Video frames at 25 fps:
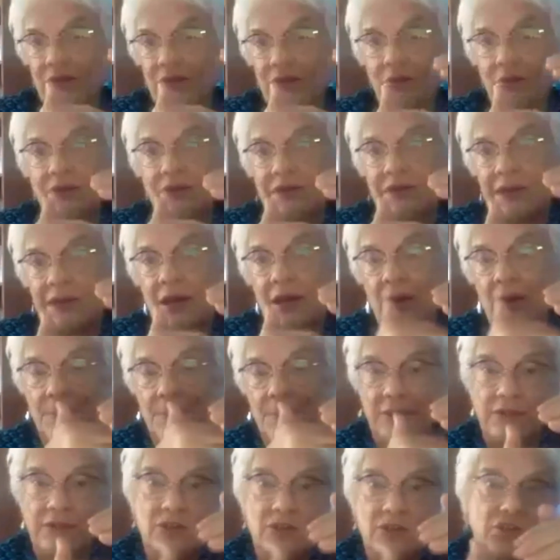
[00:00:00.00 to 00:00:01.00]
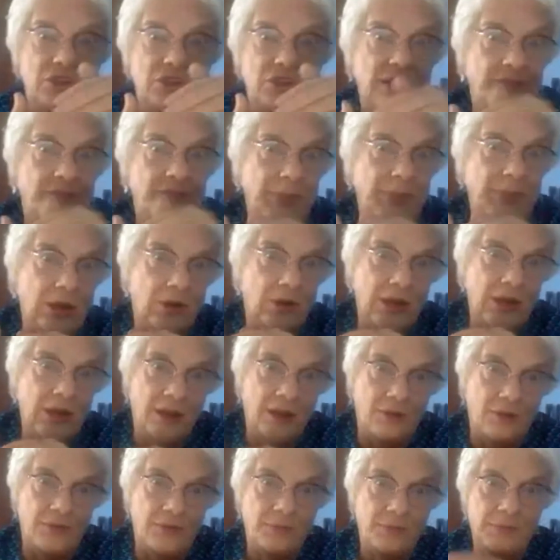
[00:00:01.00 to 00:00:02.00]
going to help us achieve better
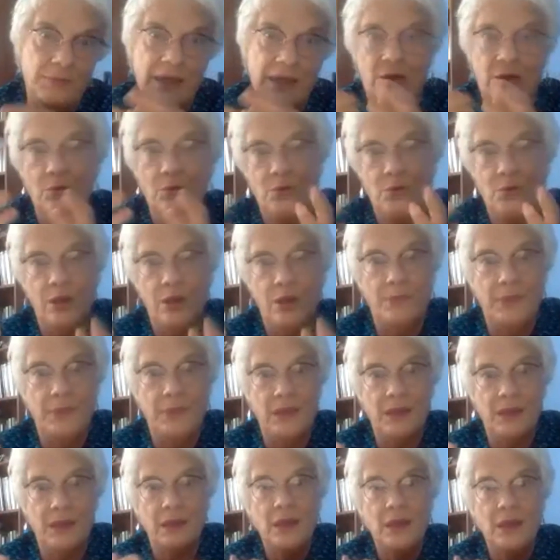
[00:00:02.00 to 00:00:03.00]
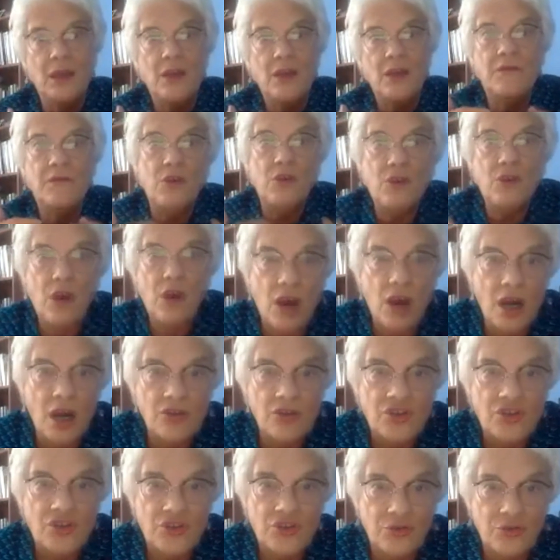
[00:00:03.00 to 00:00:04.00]
health, better well-being for
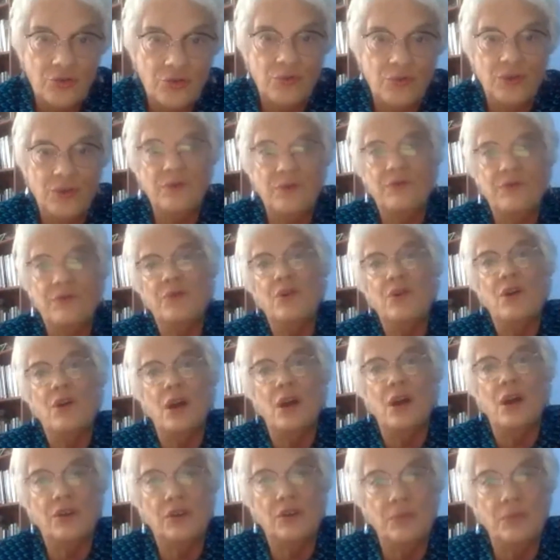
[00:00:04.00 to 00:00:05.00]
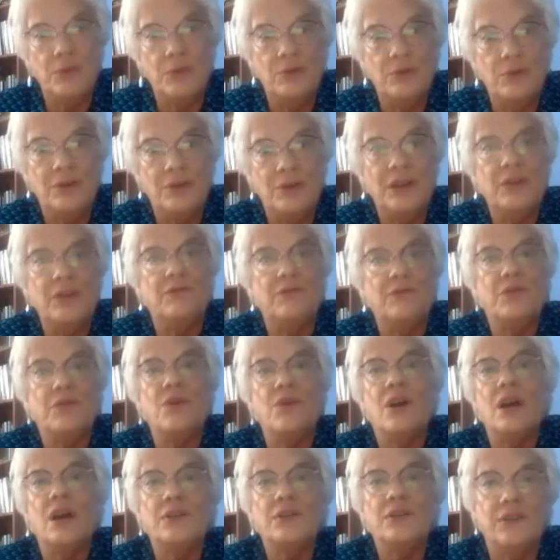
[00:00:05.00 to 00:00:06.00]
our children, for our community,
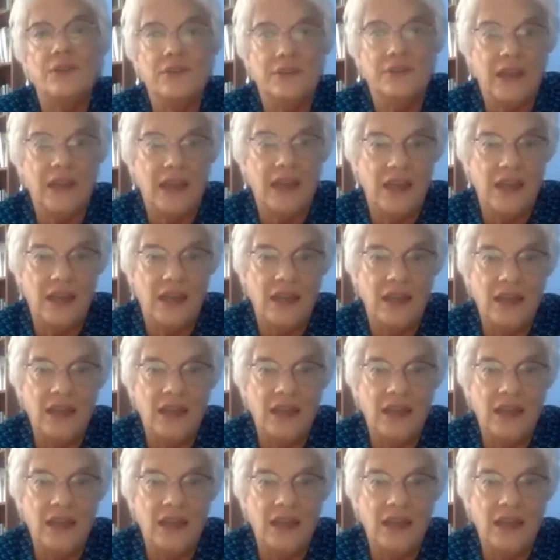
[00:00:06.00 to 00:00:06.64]
for our society?